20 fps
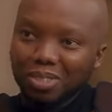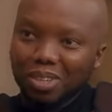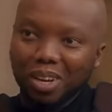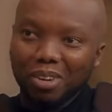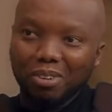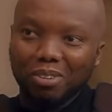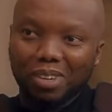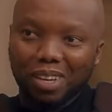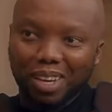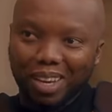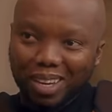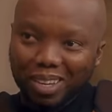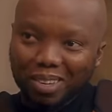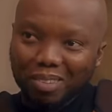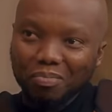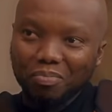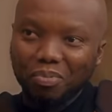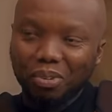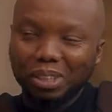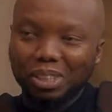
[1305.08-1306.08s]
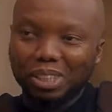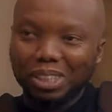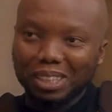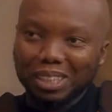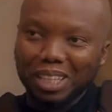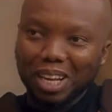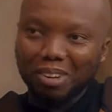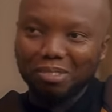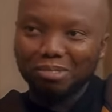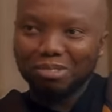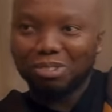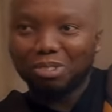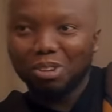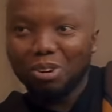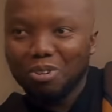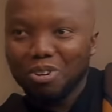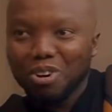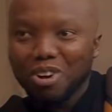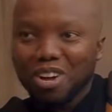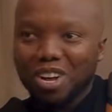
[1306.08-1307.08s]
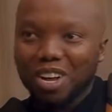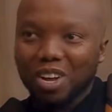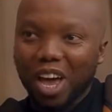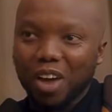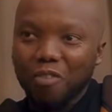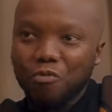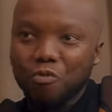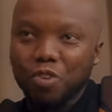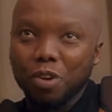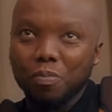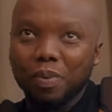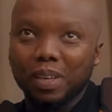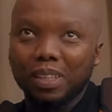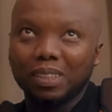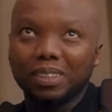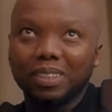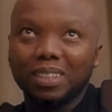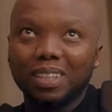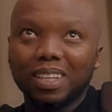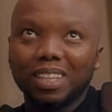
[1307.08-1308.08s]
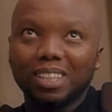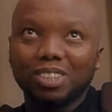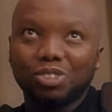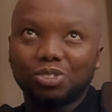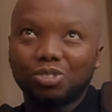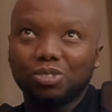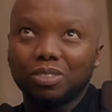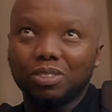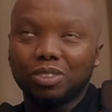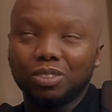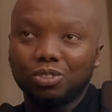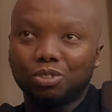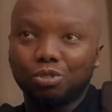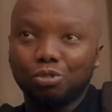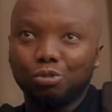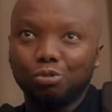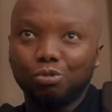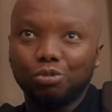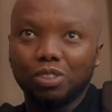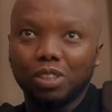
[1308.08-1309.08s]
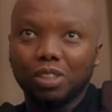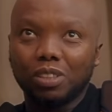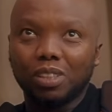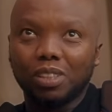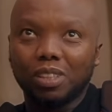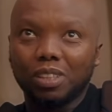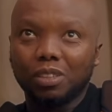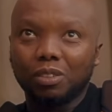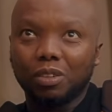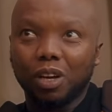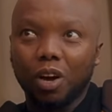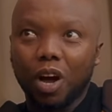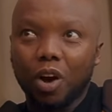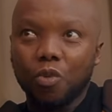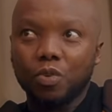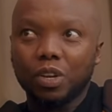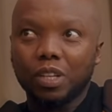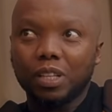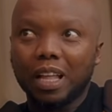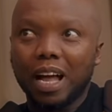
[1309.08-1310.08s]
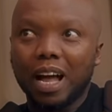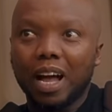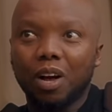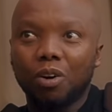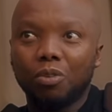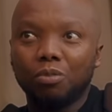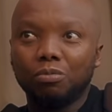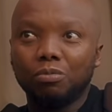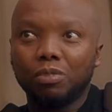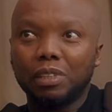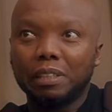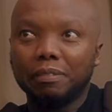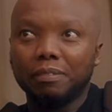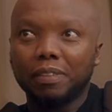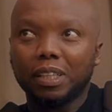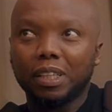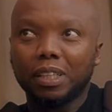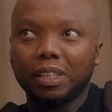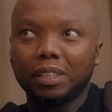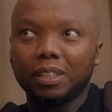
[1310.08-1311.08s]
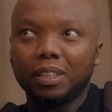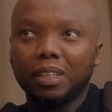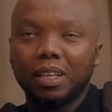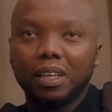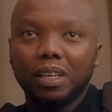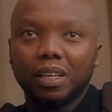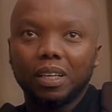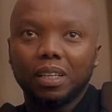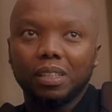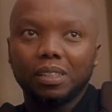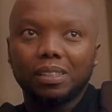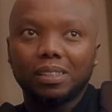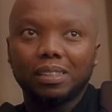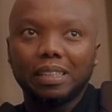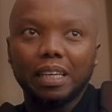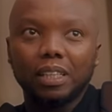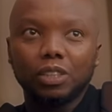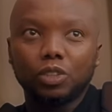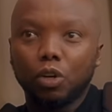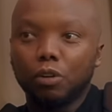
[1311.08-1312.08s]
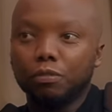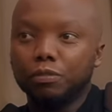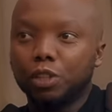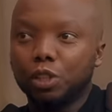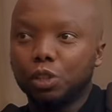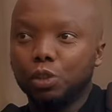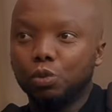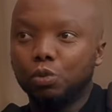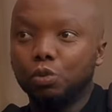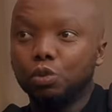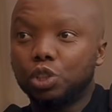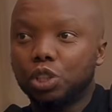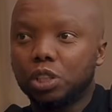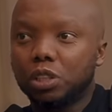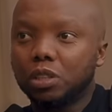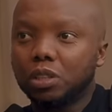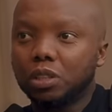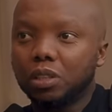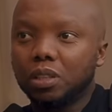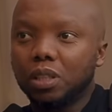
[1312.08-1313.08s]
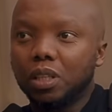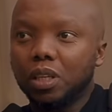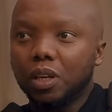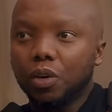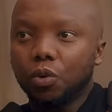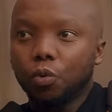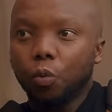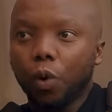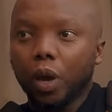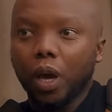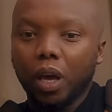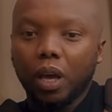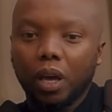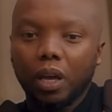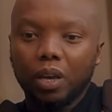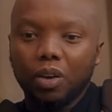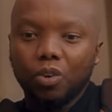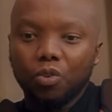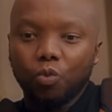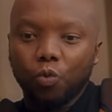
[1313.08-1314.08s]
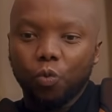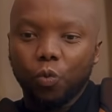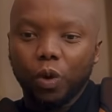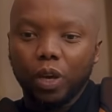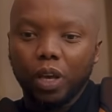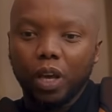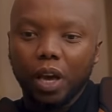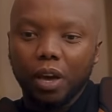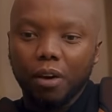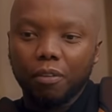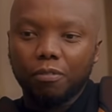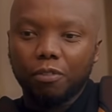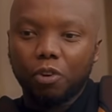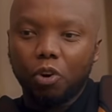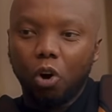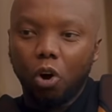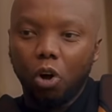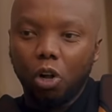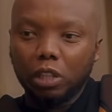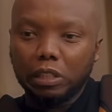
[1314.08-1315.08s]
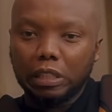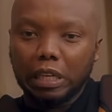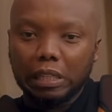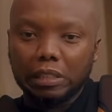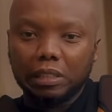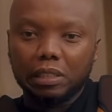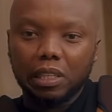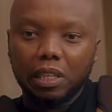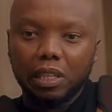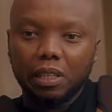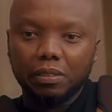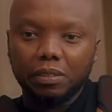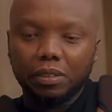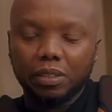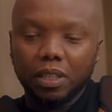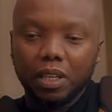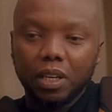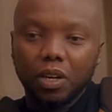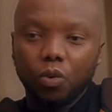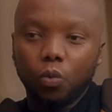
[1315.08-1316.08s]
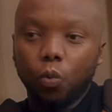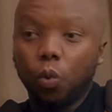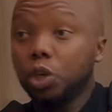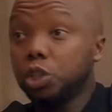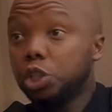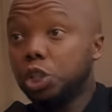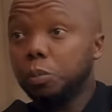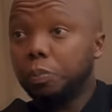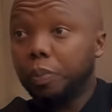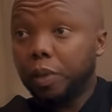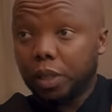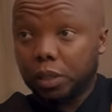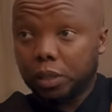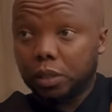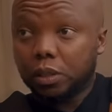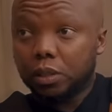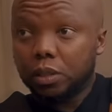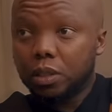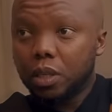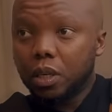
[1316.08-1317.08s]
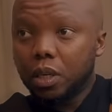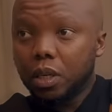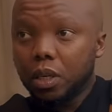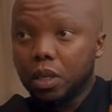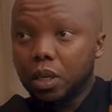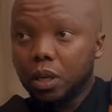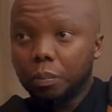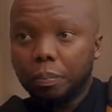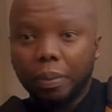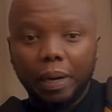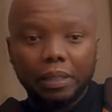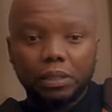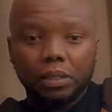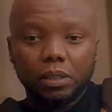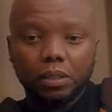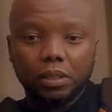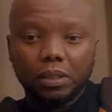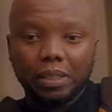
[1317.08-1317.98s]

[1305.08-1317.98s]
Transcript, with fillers: Okay, okay, preach it now. So, have we been delusion? Is it? Are we now living in a state of delusion where we have called ourselves worshippers? but